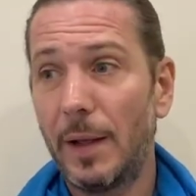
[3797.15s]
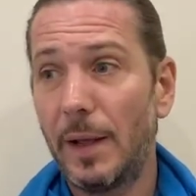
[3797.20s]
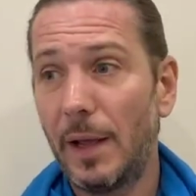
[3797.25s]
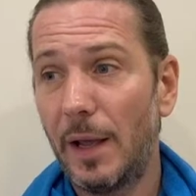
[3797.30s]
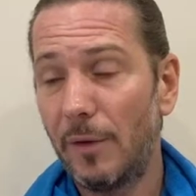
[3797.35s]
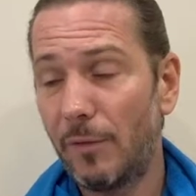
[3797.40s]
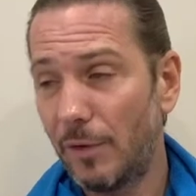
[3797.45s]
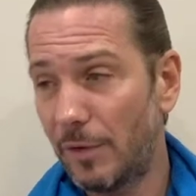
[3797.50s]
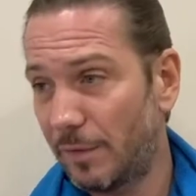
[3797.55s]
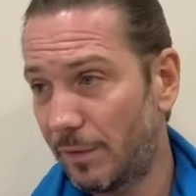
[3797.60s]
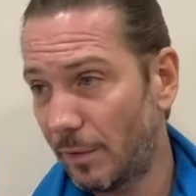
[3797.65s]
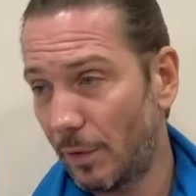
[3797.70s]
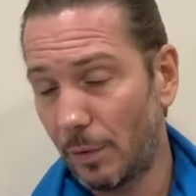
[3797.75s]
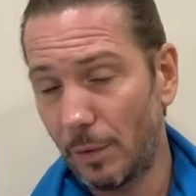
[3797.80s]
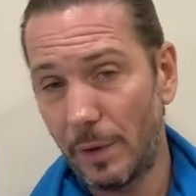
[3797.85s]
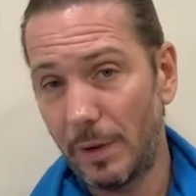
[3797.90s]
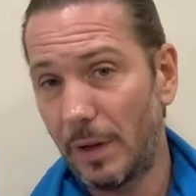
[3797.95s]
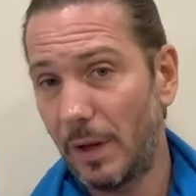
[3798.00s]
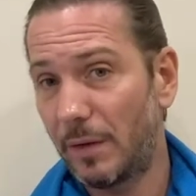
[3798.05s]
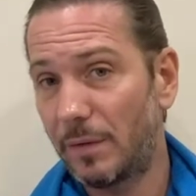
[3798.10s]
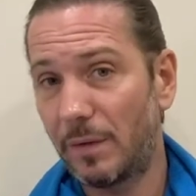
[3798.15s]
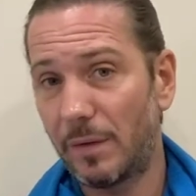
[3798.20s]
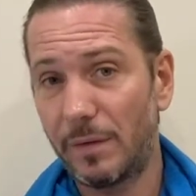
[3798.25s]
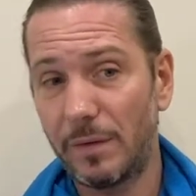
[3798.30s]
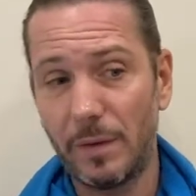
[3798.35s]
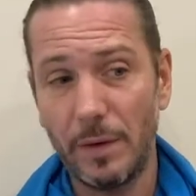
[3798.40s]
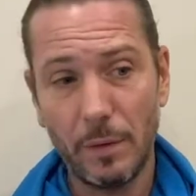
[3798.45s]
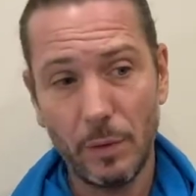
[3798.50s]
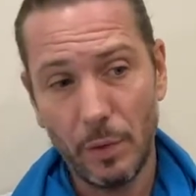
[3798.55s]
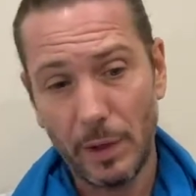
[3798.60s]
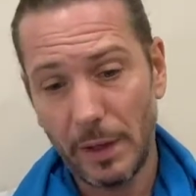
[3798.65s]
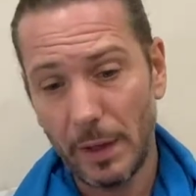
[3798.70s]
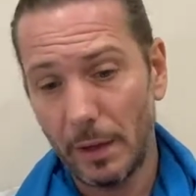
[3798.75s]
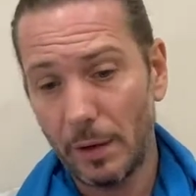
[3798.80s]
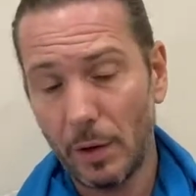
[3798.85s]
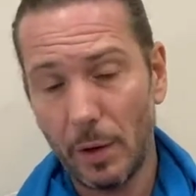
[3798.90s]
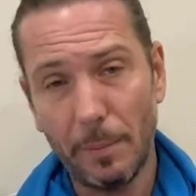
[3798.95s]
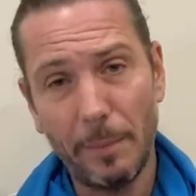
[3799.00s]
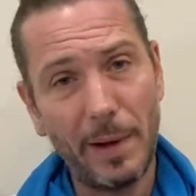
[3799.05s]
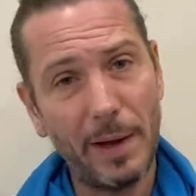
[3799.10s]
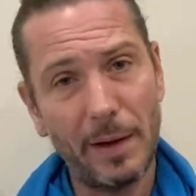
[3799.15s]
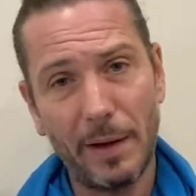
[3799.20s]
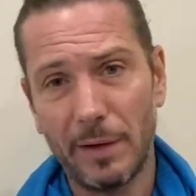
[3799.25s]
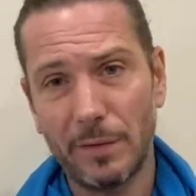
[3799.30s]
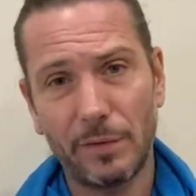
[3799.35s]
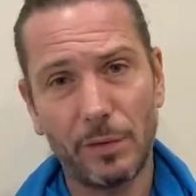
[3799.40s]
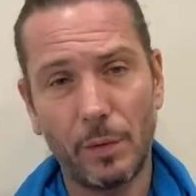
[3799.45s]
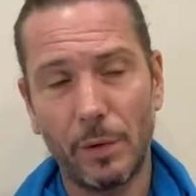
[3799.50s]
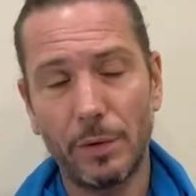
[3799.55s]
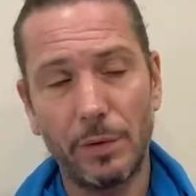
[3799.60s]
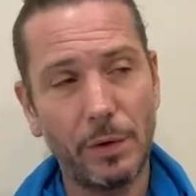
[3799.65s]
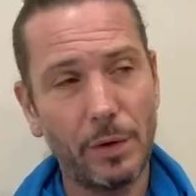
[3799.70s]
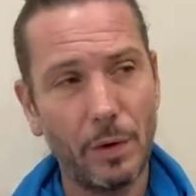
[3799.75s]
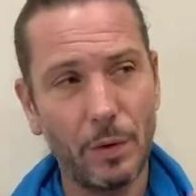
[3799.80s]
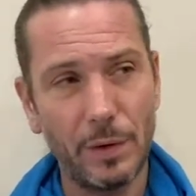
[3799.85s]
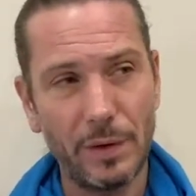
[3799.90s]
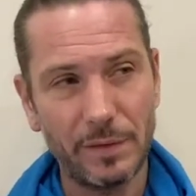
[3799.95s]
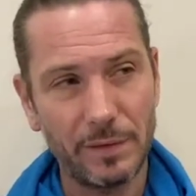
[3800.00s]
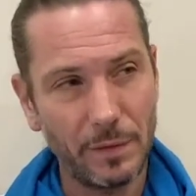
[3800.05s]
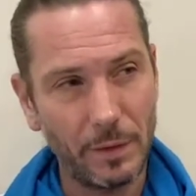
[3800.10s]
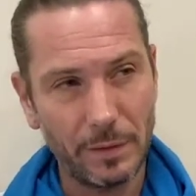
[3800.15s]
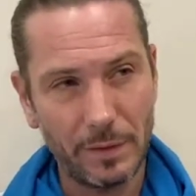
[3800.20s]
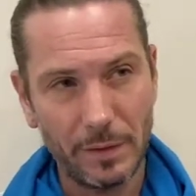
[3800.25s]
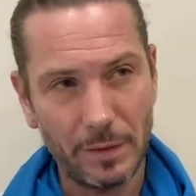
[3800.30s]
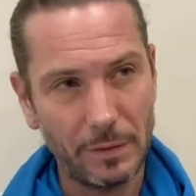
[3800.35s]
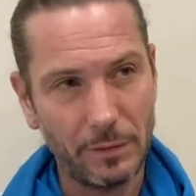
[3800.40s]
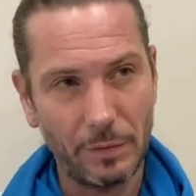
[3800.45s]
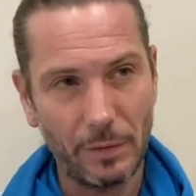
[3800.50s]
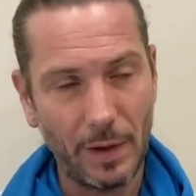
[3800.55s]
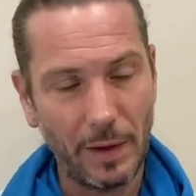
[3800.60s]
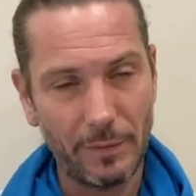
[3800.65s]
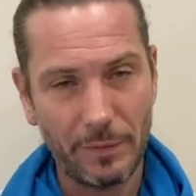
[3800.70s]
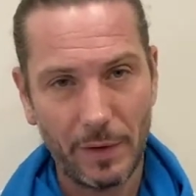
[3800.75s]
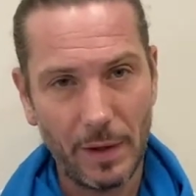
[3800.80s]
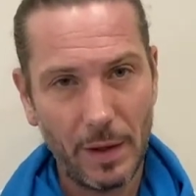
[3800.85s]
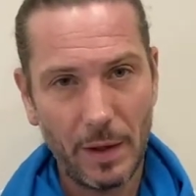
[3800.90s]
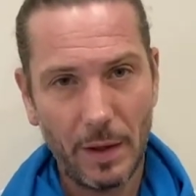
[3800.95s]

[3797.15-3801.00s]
If it's already existing, we can combine and so on. The goal is not to have